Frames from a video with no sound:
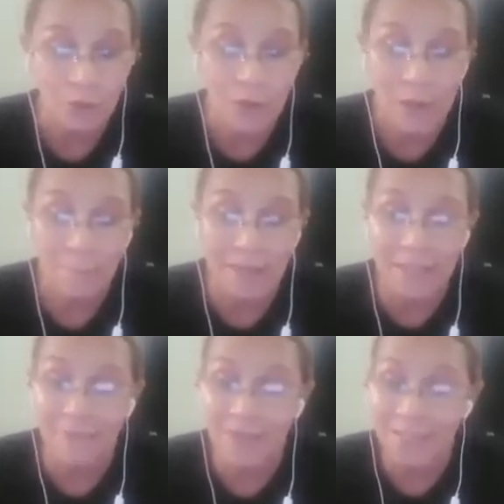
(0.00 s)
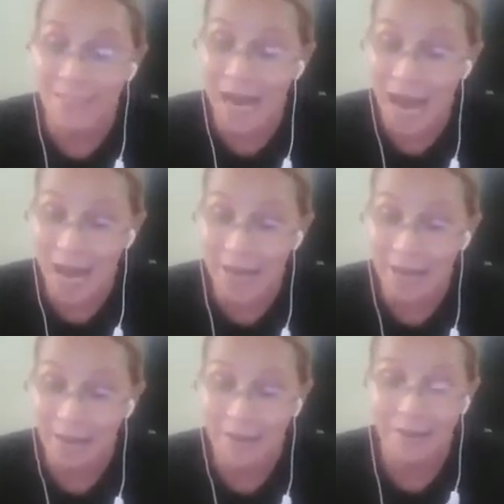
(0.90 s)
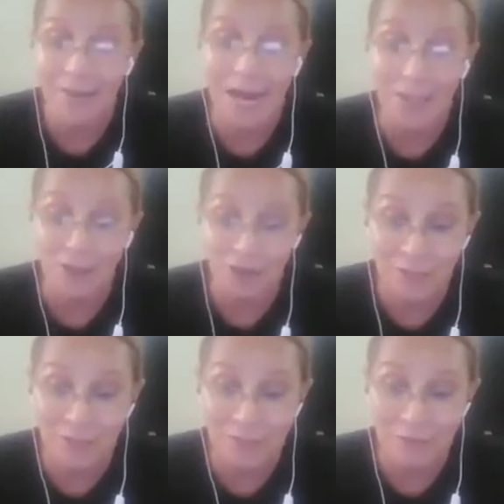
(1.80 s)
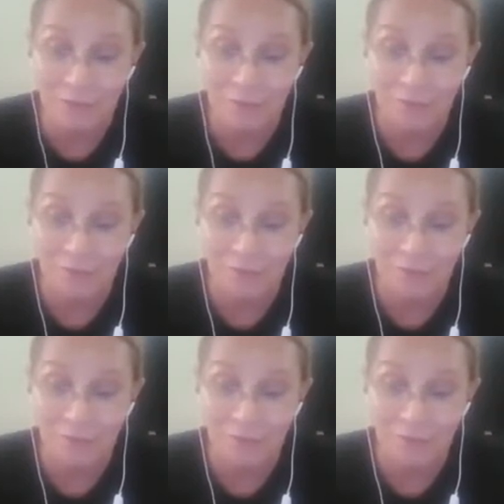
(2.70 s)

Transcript: But if they die, the country is safe.